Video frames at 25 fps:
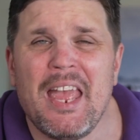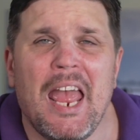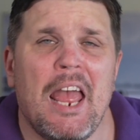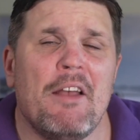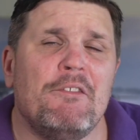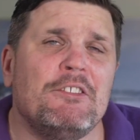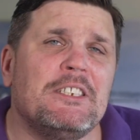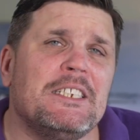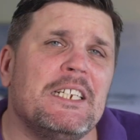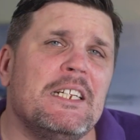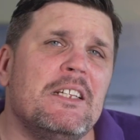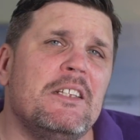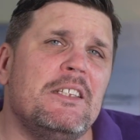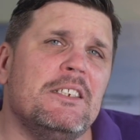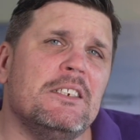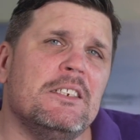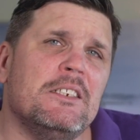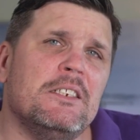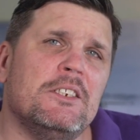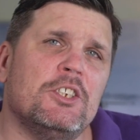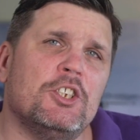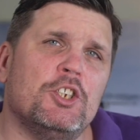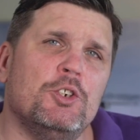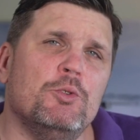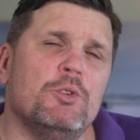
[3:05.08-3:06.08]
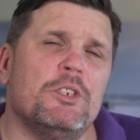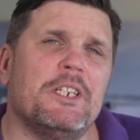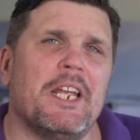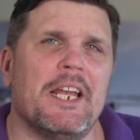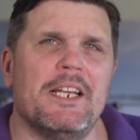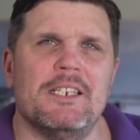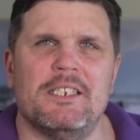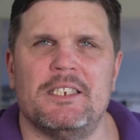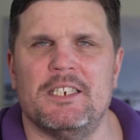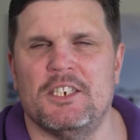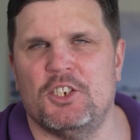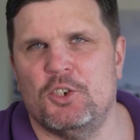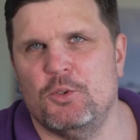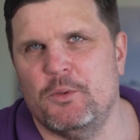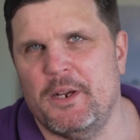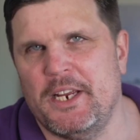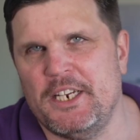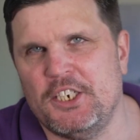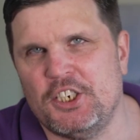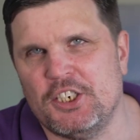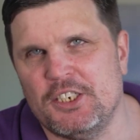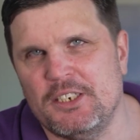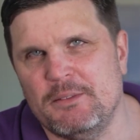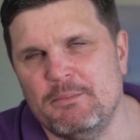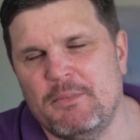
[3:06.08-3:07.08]
have still the suitcase
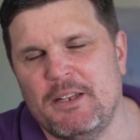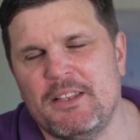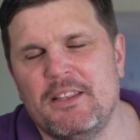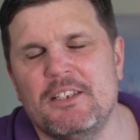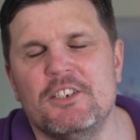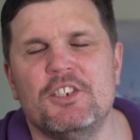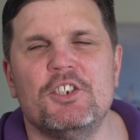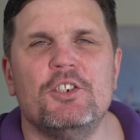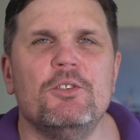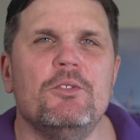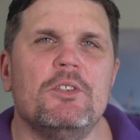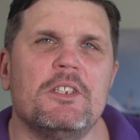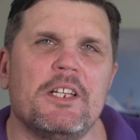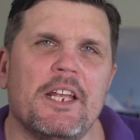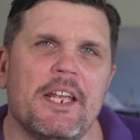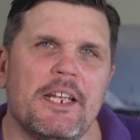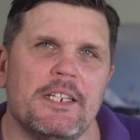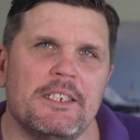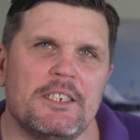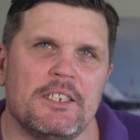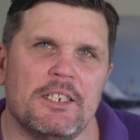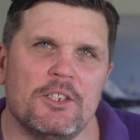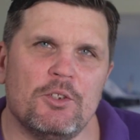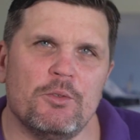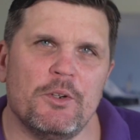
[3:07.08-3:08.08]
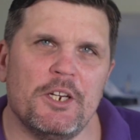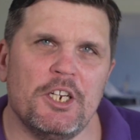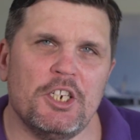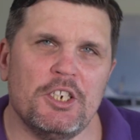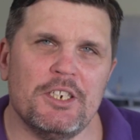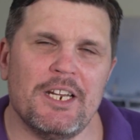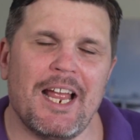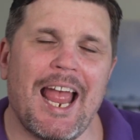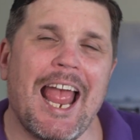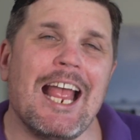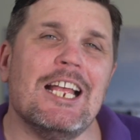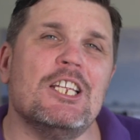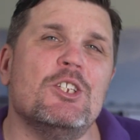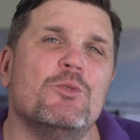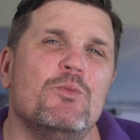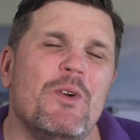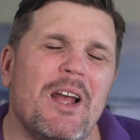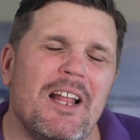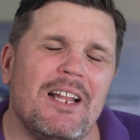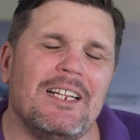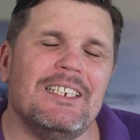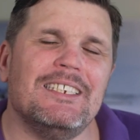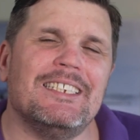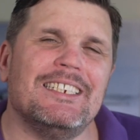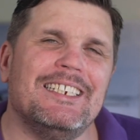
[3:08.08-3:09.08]
situation, but the suitcase situation as
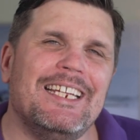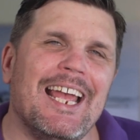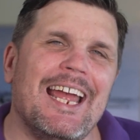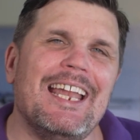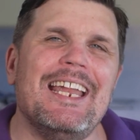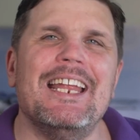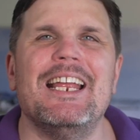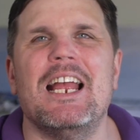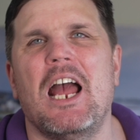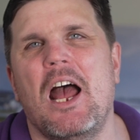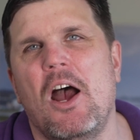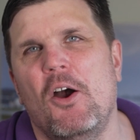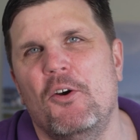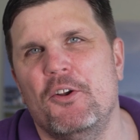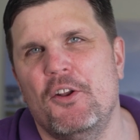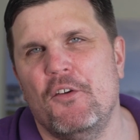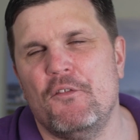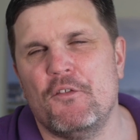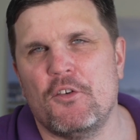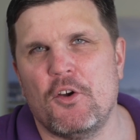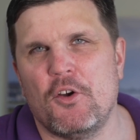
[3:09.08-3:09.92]
well is getting out of